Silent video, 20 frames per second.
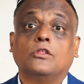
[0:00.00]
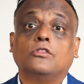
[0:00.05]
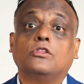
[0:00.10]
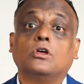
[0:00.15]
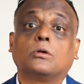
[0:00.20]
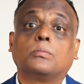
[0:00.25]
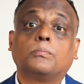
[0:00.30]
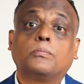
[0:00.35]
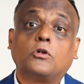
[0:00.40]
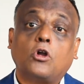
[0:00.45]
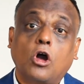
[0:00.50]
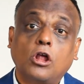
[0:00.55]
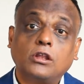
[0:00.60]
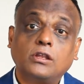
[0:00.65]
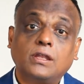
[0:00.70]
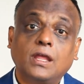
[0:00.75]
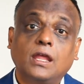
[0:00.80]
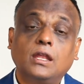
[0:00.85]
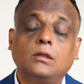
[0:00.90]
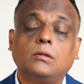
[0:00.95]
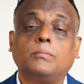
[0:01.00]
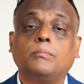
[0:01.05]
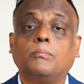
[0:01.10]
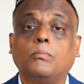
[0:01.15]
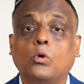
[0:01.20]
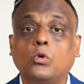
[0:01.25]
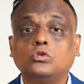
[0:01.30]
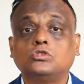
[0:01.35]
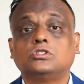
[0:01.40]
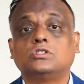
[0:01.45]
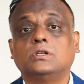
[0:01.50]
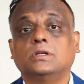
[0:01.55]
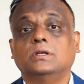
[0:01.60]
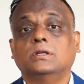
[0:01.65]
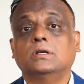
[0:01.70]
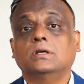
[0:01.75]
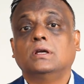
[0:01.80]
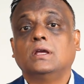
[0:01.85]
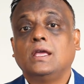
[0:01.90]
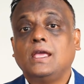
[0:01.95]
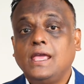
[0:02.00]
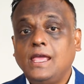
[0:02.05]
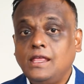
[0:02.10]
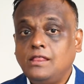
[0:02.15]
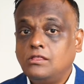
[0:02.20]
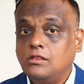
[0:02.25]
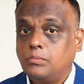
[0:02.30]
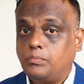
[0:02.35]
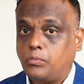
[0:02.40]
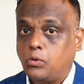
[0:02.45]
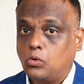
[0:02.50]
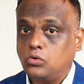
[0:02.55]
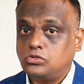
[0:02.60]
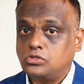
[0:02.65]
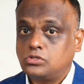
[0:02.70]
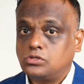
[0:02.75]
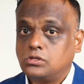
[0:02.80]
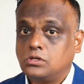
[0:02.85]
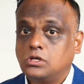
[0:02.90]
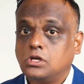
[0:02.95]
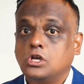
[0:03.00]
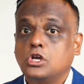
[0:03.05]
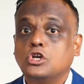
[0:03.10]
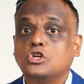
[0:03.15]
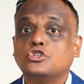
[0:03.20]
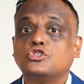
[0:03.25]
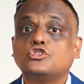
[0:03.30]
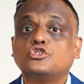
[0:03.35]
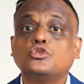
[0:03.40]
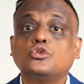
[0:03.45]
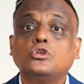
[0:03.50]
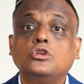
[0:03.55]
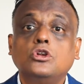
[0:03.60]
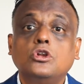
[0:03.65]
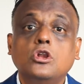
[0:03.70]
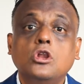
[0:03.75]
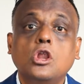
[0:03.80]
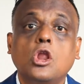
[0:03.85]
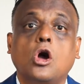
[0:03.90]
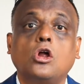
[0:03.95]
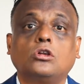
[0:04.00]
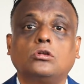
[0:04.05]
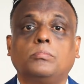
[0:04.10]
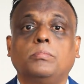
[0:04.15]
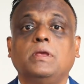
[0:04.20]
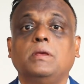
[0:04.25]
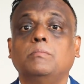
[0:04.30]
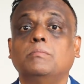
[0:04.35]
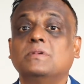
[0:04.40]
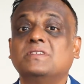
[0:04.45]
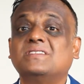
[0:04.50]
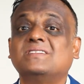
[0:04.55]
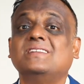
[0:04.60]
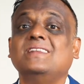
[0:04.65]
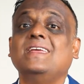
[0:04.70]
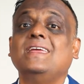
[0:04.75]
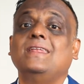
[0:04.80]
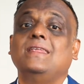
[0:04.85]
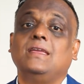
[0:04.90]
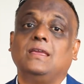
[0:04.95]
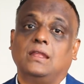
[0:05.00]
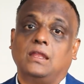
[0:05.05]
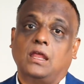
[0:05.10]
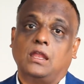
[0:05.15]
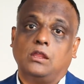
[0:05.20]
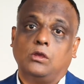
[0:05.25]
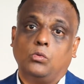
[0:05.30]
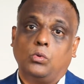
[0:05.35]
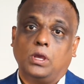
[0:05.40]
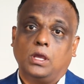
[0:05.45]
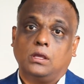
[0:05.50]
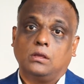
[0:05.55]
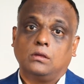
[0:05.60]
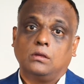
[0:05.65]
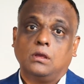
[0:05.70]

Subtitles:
The content posted in the post should not be misleading in any way.